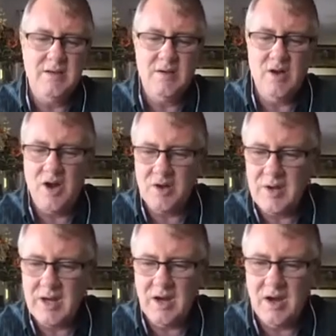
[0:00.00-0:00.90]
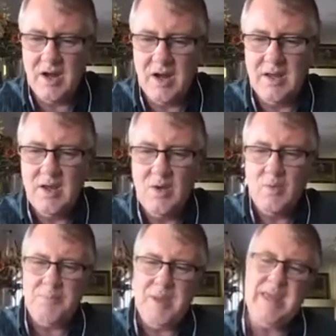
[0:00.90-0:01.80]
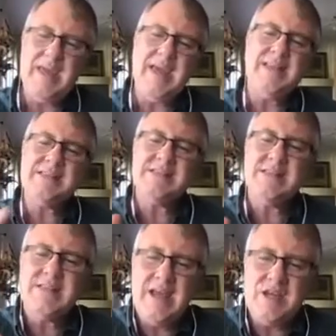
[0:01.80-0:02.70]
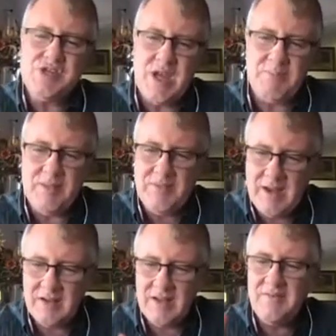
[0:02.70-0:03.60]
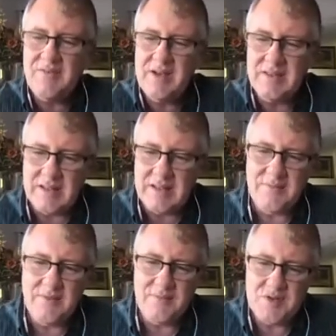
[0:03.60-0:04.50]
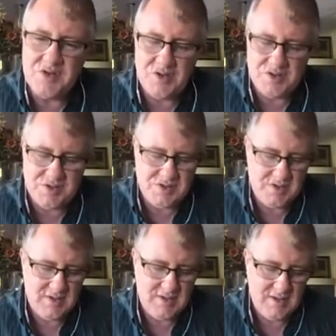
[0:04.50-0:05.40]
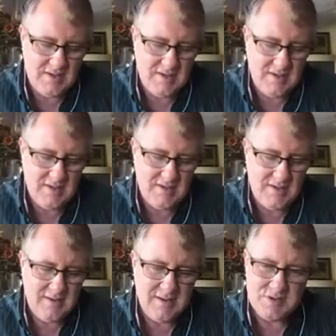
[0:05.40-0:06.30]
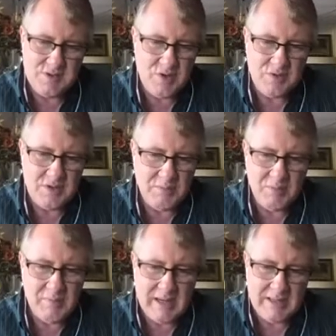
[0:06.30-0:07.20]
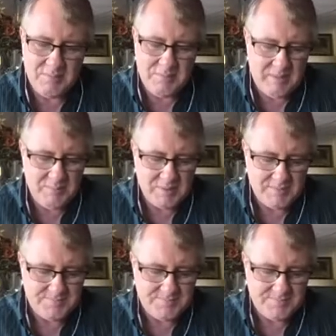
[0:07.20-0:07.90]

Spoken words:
honoring God, what begins to take shape in their life and in the life of the church is no double-minded people.